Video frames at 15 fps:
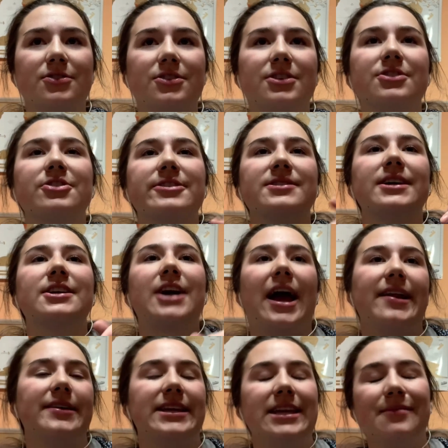to just like
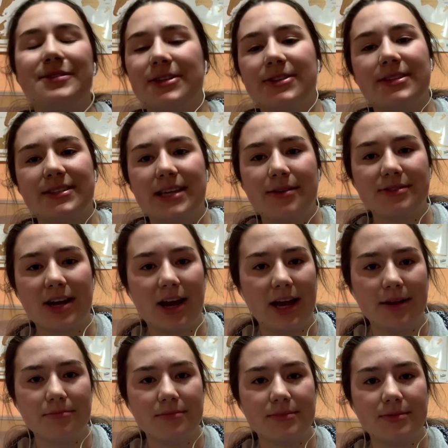kind of keep to the same
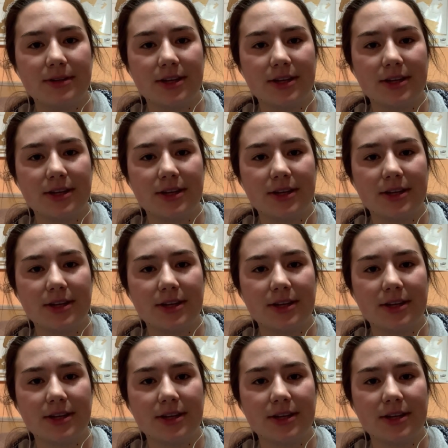time